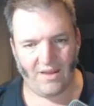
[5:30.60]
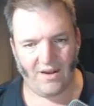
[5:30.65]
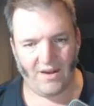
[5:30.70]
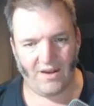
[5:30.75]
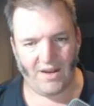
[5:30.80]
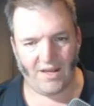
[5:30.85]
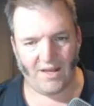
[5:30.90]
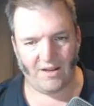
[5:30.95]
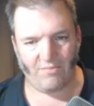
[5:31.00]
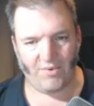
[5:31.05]

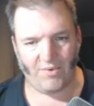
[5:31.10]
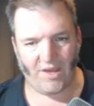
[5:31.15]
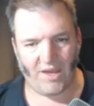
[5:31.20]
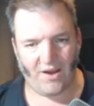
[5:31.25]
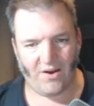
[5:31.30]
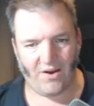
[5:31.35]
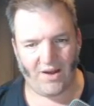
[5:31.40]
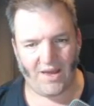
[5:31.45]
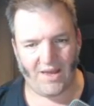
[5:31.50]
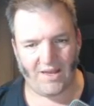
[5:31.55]
Negative
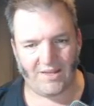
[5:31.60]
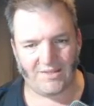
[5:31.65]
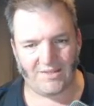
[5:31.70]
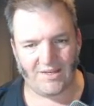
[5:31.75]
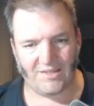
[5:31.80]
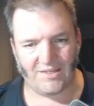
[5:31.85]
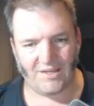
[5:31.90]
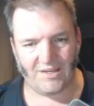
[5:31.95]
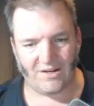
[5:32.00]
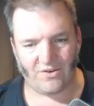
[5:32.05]
power, as
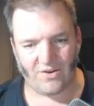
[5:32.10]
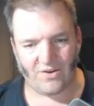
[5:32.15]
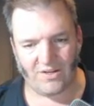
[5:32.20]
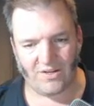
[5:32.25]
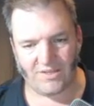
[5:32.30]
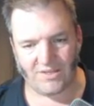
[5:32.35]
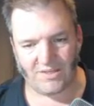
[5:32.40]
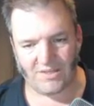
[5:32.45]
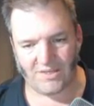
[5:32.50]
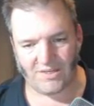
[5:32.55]
x
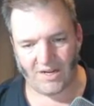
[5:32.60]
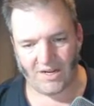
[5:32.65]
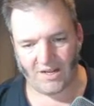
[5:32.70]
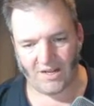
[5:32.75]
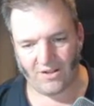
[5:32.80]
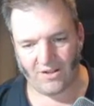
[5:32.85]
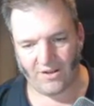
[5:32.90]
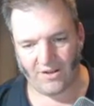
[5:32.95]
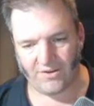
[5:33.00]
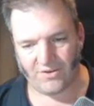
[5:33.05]
increases, it's getting
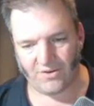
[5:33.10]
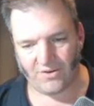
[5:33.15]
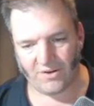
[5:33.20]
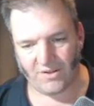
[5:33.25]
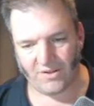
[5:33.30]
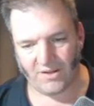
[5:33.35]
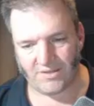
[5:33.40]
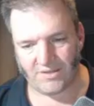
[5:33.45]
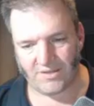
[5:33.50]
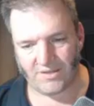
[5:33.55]
closer and
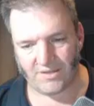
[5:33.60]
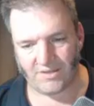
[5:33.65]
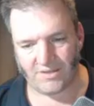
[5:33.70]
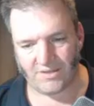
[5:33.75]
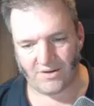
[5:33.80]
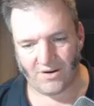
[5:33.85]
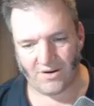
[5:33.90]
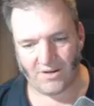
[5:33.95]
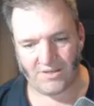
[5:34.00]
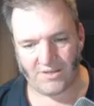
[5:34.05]
closer to
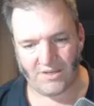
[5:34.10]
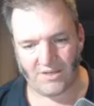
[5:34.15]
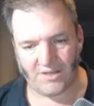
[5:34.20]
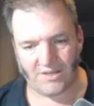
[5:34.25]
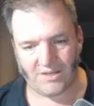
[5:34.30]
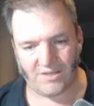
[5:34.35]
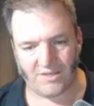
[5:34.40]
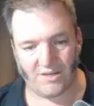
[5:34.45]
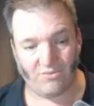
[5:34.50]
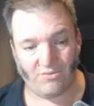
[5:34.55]
0. So you
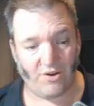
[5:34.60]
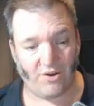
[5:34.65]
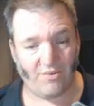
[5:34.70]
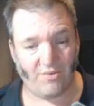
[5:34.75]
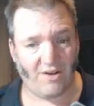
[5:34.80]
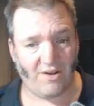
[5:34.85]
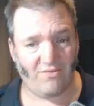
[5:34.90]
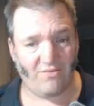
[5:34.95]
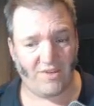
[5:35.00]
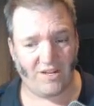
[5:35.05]
can see why it
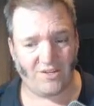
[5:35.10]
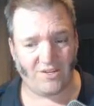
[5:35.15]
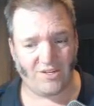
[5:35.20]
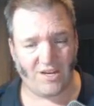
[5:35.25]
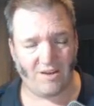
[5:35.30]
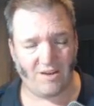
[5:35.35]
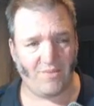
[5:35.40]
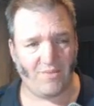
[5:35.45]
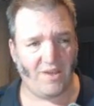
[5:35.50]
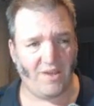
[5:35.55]
would have that
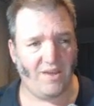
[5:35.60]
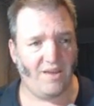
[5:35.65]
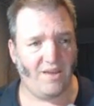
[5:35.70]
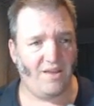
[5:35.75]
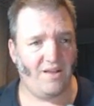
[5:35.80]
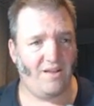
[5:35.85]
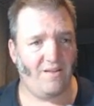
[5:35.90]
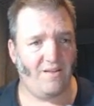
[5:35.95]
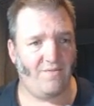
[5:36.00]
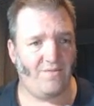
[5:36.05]
shape.
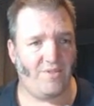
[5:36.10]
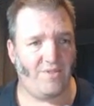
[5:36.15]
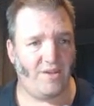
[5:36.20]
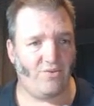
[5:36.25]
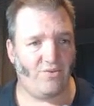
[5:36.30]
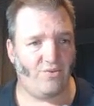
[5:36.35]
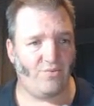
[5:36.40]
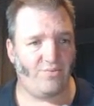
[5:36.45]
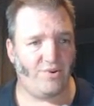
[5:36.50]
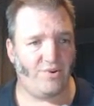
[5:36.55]

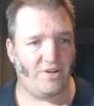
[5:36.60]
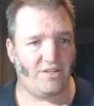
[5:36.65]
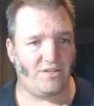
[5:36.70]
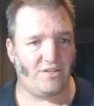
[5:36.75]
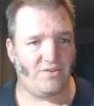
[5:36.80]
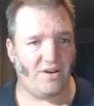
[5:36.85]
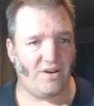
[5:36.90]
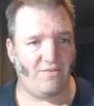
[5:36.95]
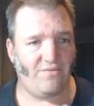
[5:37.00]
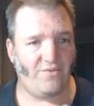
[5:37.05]
They're all pretty
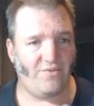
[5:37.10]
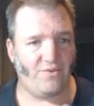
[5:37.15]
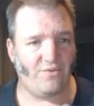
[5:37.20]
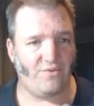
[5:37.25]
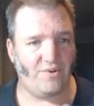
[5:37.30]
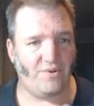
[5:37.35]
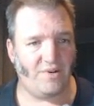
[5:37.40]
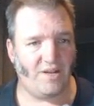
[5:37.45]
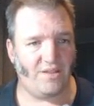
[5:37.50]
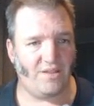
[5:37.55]

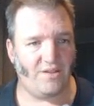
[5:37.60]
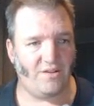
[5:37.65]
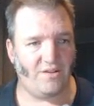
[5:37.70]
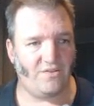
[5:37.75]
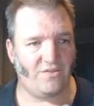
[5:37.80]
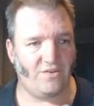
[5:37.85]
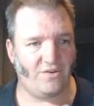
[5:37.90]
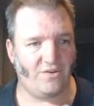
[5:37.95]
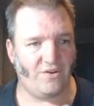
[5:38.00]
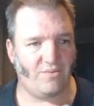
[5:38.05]
straightforward, nothing
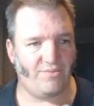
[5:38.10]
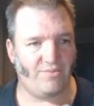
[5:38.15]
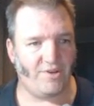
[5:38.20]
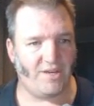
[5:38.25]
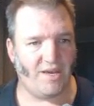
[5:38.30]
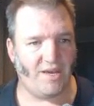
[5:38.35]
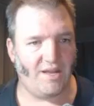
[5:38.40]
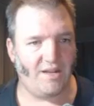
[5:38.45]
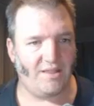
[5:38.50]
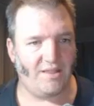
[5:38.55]
too
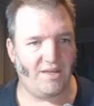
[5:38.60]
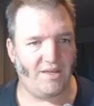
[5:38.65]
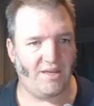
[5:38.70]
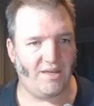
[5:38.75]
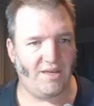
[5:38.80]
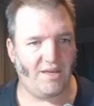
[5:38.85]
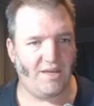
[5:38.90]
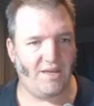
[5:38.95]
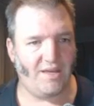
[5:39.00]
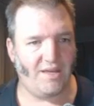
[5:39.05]
complicated
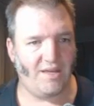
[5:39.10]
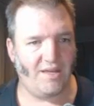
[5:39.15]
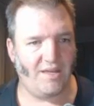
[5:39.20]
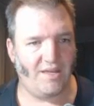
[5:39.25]
there.